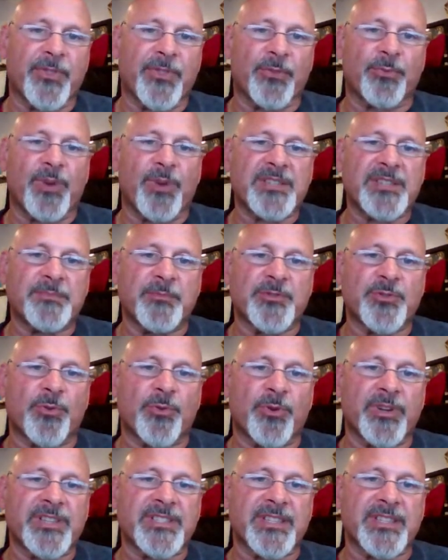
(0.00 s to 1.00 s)
The
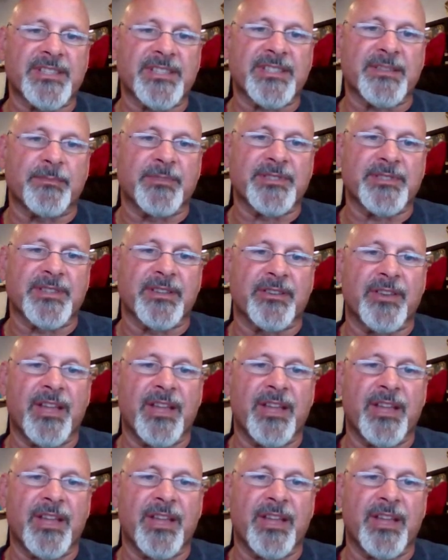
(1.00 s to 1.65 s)
respiratory system is a